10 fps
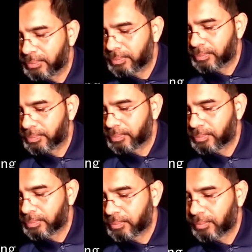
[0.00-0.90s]

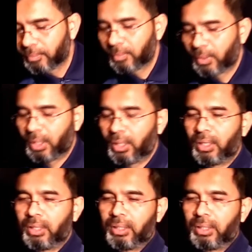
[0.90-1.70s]
Nothing is said.